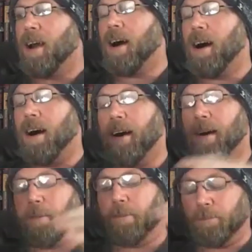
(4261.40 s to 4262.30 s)

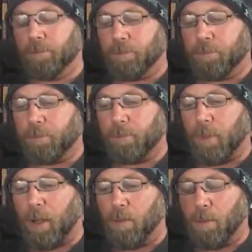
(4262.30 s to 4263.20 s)
where
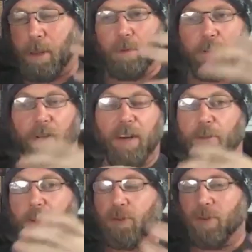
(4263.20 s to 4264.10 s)
people are
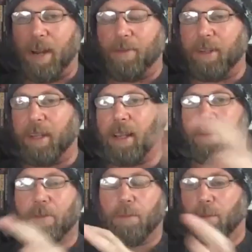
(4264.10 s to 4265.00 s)
comfortable traveling,
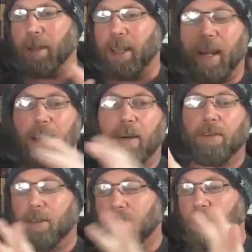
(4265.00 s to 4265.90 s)
comfortable being out,
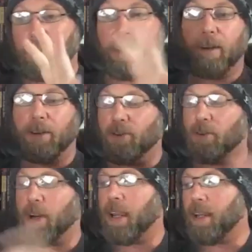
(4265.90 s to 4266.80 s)
coming here to
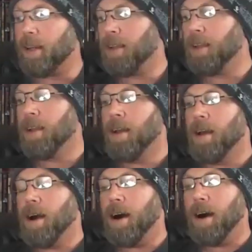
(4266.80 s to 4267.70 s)
train.
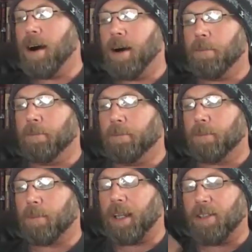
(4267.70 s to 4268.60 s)
And
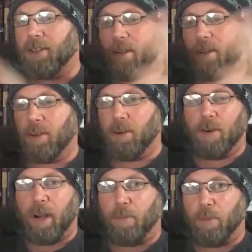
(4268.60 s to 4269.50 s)

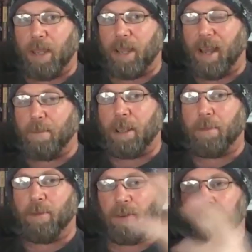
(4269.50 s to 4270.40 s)
so we had
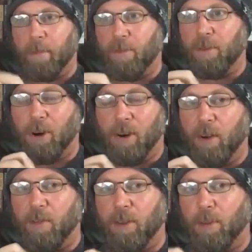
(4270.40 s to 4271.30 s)
people coming from all
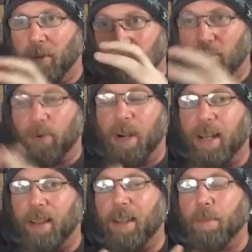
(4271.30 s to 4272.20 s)
over the world to train
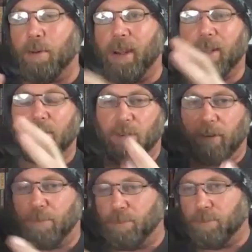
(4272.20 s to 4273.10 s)
in Libre and sort
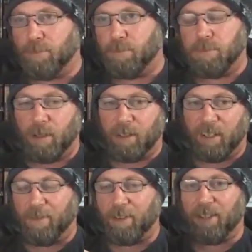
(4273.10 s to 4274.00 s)
of
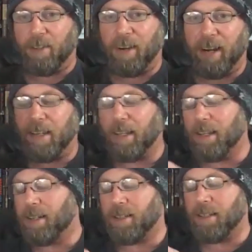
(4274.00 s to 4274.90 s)
give us their
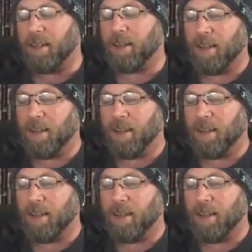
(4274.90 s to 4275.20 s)
ideas and